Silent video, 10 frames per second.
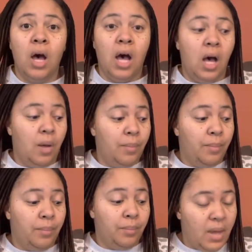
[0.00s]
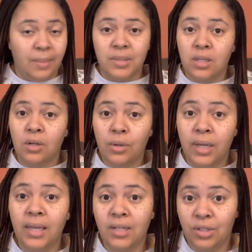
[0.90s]
I'm just gonna go
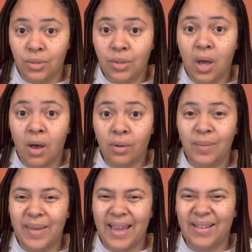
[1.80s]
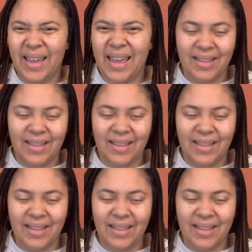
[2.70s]
ahead and show y'all the bag, okay?